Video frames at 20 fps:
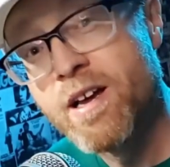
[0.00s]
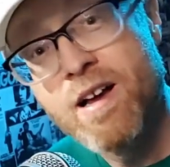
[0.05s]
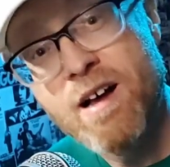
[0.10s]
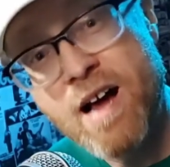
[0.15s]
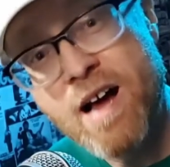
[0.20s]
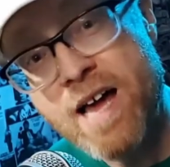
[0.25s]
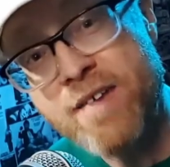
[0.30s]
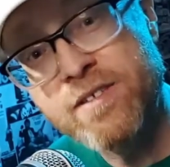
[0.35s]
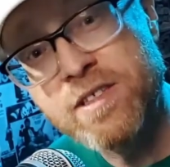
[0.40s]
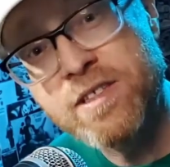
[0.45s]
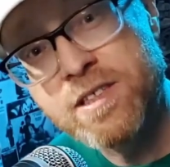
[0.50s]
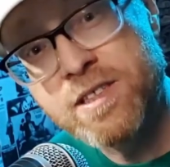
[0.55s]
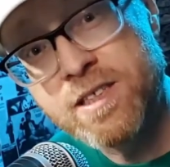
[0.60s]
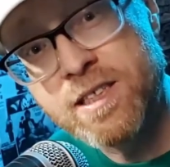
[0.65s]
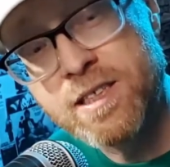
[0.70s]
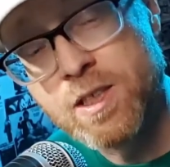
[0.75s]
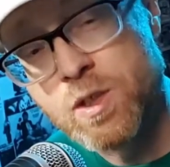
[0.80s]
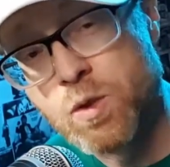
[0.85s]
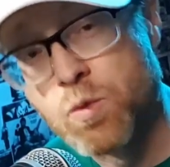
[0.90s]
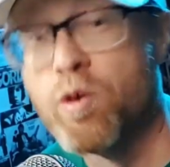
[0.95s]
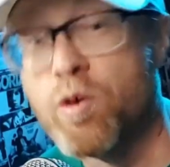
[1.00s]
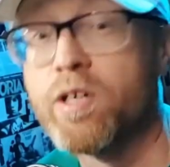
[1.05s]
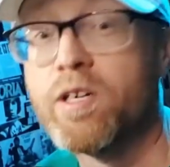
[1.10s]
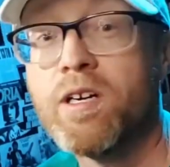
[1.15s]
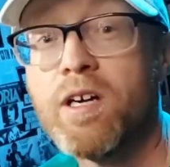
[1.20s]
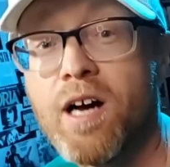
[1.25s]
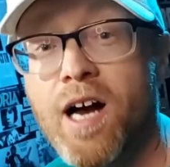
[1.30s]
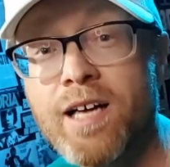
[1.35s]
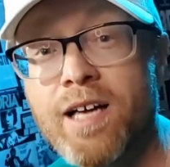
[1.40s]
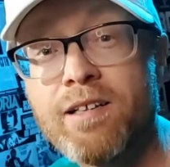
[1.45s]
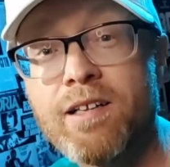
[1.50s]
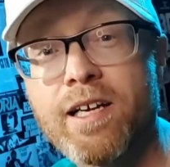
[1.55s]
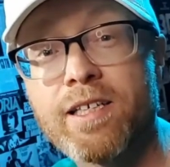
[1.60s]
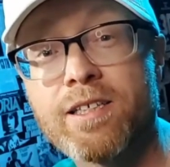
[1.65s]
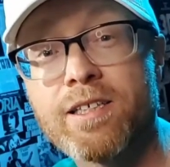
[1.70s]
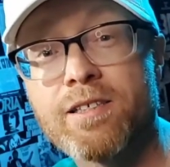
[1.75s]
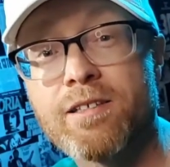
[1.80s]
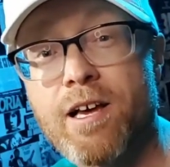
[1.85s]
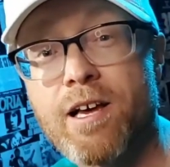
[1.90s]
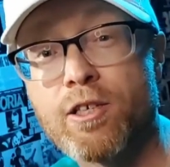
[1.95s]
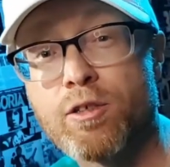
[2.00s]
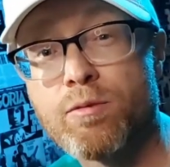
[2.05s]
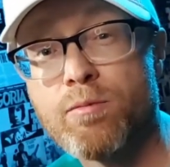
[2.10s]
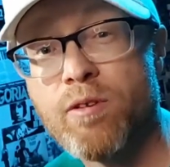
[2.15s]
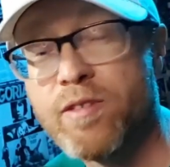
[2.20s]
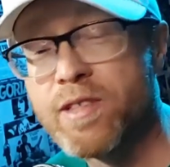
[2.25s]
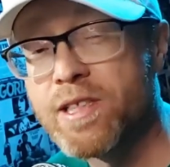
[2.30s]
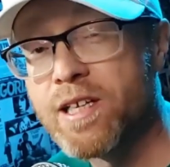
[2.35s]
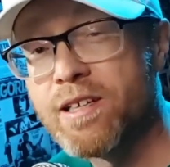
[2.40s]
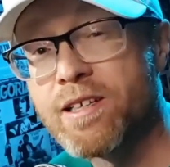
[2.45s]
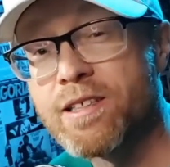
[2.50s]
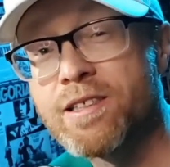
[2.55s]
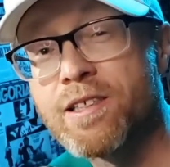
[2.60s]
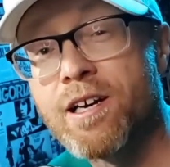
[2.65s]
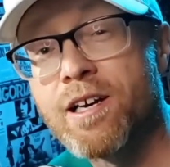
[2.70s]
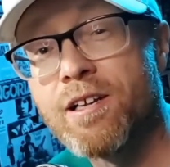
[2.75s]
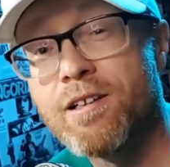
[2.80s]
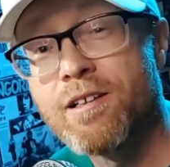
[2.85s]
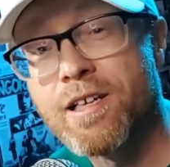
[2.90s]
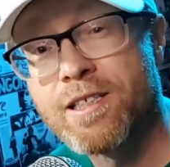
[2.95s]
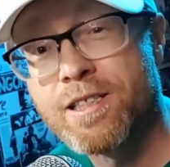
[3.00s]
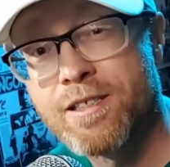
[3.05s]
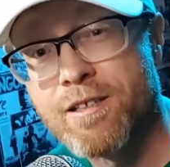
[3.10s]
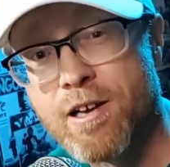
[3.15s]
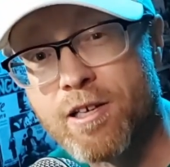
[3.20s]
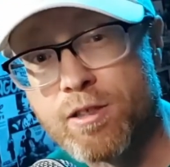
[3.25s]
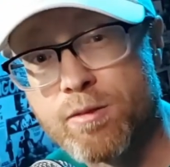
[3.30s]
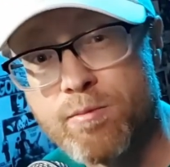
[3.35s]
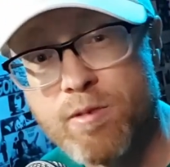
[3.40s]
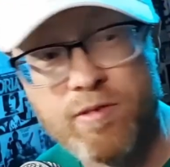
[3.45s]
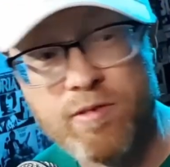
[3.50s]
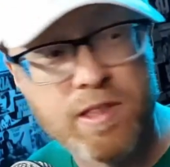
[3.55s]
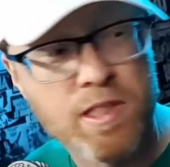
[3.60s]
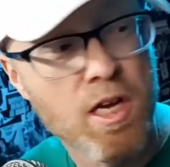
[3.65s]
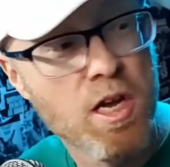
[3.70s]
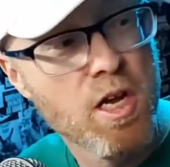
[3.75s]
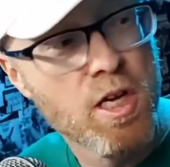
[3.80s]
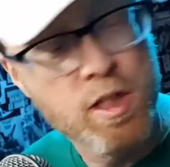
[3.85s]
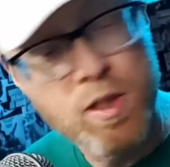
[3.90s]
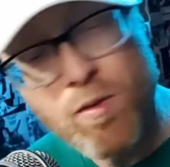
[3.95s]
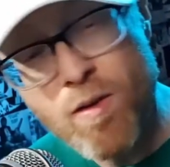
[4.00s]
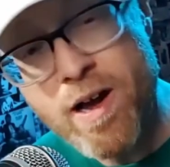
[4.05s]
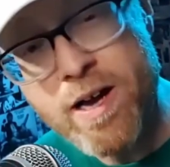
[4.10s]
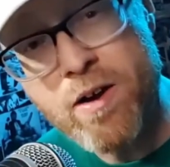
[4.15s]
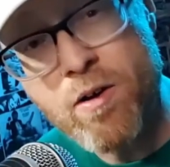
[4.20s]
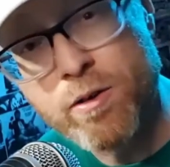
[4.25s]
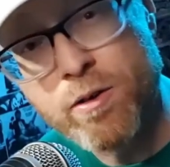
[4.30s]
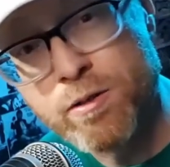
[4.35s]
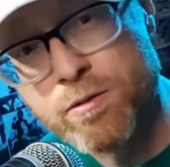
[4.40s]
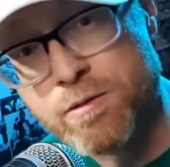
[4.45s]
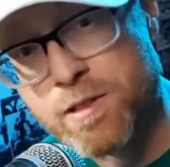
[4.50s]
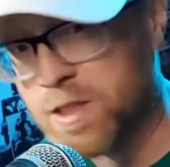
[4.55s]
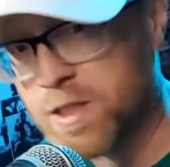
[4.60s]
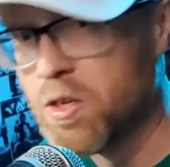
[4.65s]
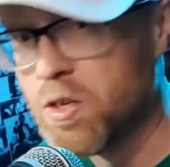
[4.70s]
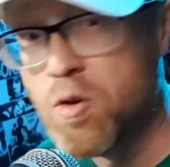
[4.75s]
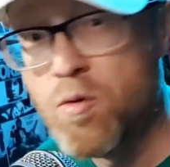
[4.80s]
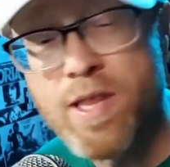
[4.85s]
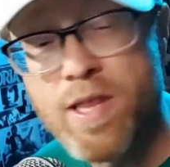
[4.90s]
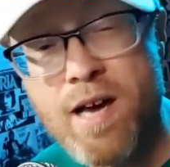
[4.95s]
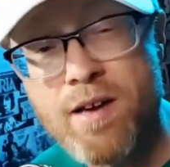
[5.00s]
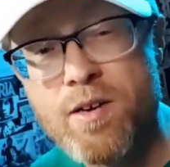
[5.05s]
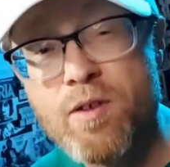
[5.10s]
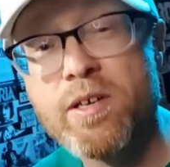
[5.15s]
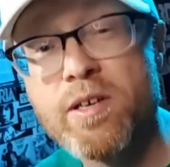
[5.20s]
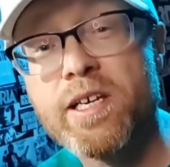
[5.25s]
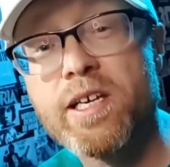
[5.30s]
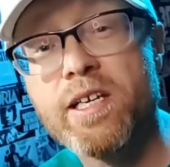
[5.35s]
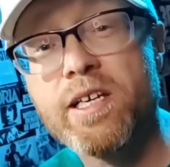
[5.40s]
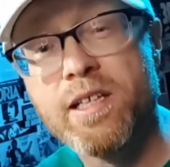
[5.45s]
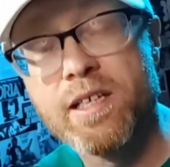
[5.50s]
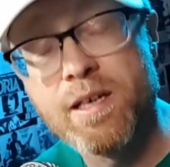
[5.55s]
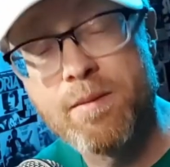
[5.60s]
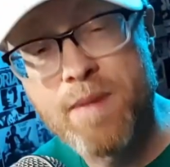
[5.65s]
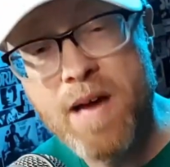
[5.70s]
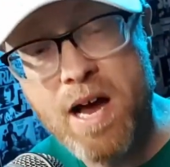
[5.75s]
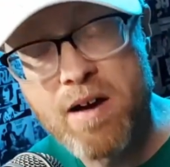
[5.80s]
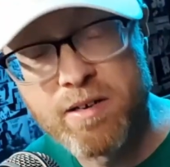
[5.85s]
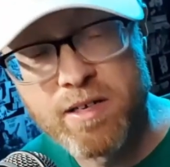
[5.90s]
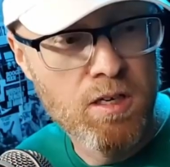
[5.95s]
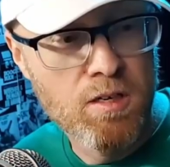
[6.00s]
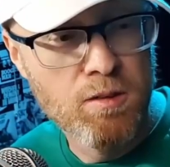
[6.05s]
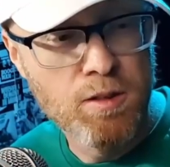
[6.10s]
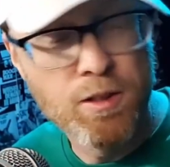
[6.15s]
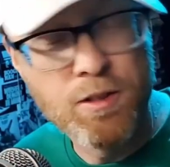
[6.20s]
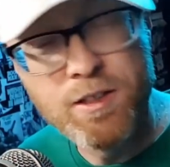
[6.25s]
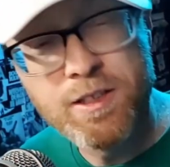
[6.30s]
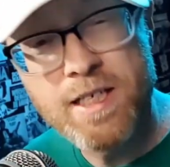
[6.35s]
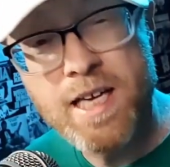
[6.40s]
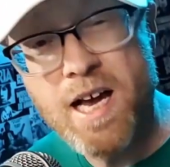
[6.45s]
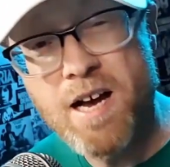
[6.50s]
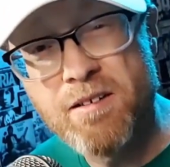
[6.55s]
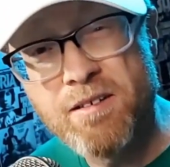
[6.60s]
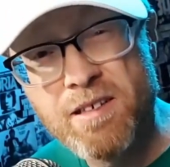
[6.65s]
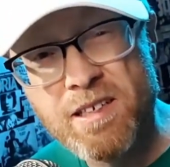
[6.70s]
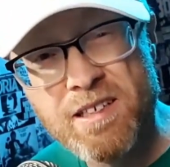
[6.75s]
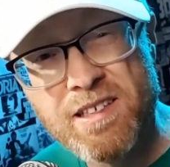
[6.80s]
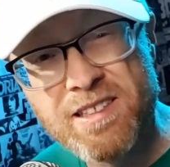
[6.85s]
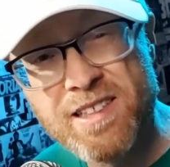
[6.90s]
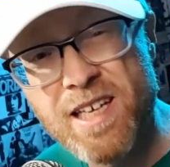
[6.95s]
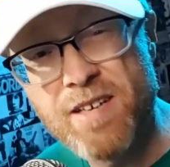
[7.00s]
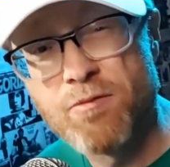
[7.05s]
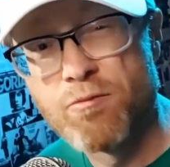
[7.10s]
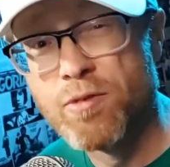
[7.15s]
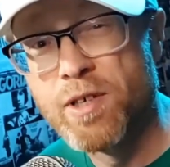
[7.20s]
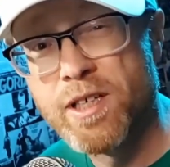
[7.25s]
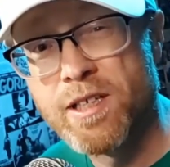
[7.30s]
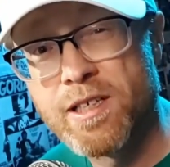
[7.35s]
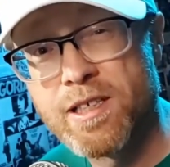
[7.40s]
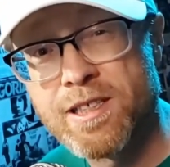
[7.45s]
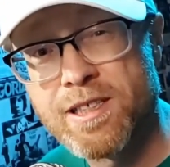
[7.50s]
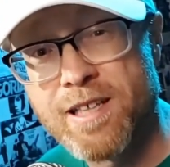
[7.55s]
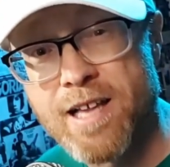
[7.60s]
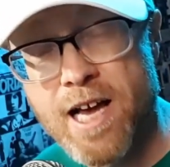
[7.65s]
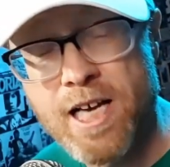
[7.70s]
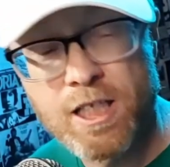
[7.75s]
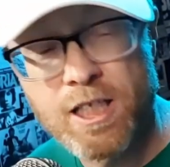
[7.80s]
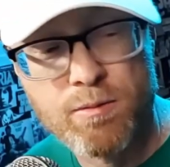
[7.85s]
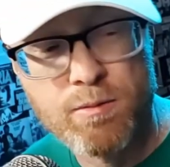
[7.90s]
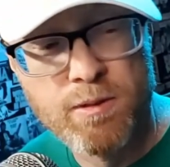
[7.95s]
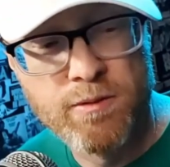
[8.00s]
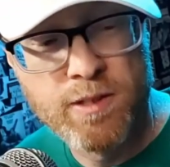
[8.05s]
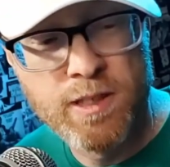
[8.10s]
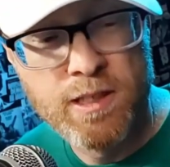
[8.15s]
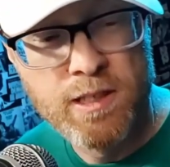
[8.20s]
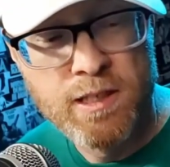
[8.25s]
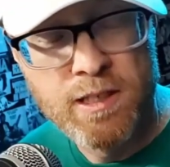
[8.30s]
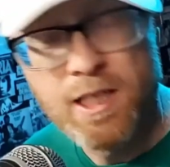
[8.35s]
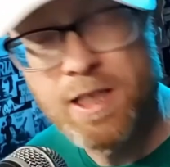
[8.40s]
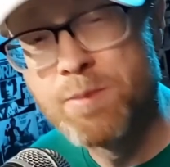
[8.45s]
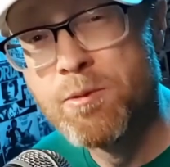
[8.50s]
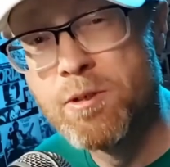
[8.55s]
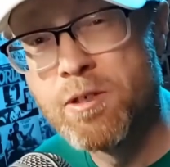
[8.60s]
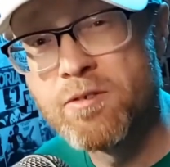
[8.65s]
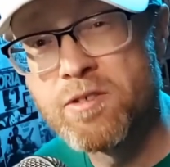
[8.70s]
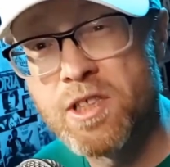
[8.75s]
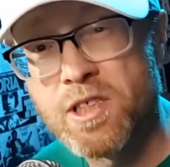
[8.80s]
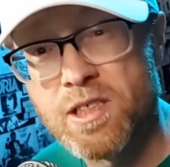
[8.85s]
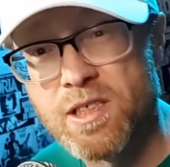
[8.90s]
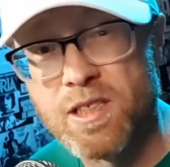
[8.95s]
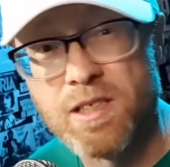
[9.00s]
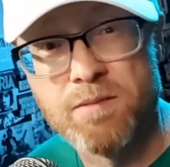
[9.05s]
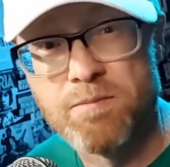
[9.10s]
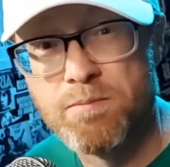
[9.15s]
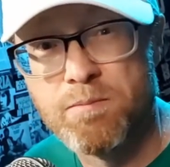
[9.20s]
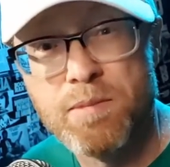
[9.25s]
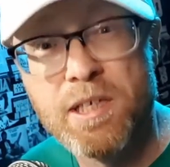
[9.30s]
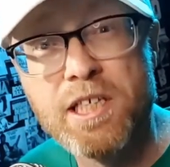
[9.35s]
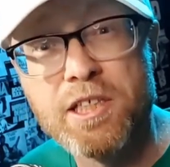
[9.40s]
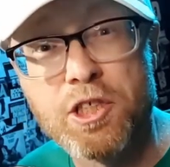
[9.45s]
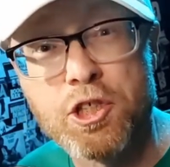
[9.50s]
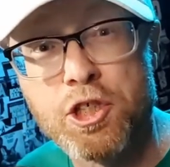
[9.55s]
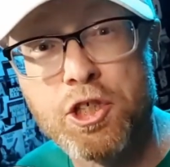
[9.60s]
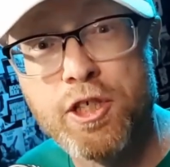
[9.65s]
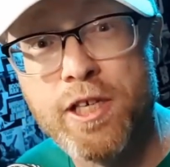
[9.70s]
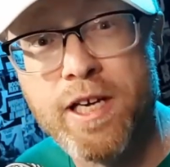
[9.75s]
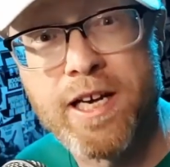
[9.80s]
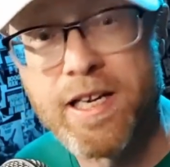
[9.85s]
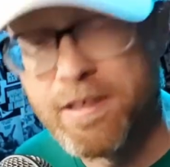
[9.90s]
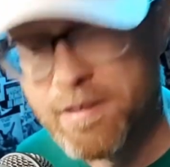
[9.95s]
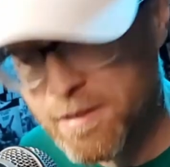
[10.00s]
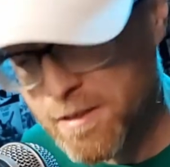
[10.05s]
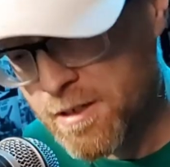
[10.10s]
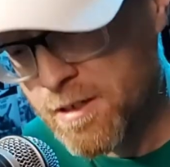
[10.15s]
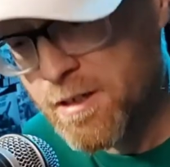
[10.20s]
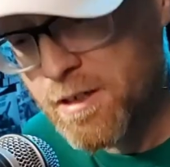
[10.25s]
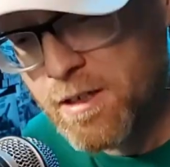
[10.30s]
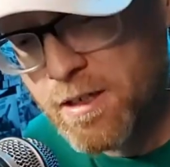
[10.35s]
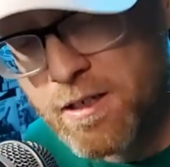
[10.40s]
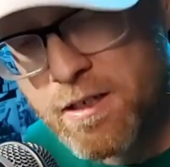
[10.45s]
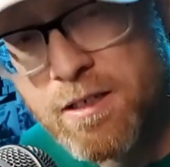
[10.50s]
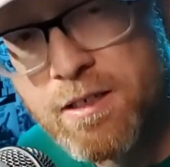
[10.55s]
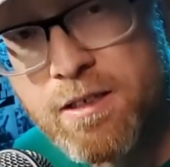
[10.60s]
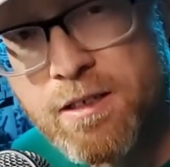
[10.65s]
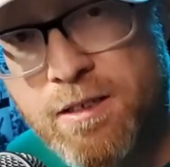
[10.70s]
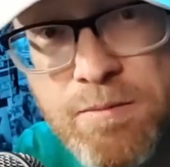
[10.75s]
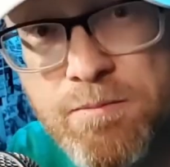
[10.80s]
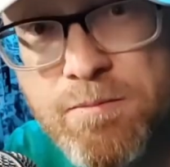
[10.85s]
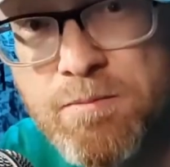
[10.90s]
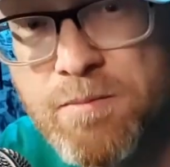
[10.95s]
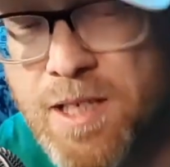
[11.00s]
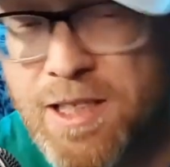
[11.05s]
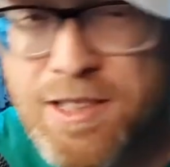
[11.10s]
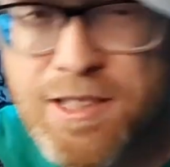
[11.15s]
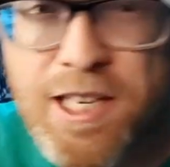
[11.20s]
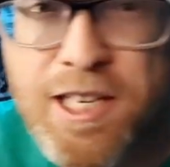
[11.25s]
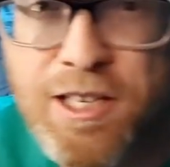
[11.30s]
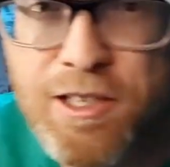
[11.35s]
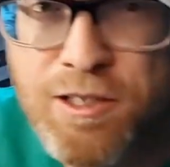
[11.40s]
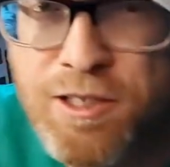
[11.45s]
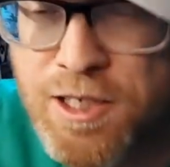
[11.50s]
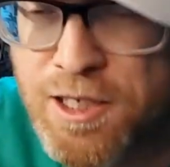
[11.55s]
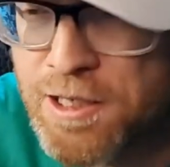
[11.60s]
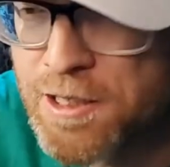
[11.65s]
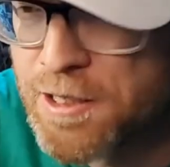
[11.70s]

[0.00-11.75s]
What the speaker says: I haven't seen this one. I like slasher movies. I like to collect slasher movies. So I ordered this without knowing anything about it. Turns out, it's not really a slasher movie. It's more of just a piece of shit. Let's take a look.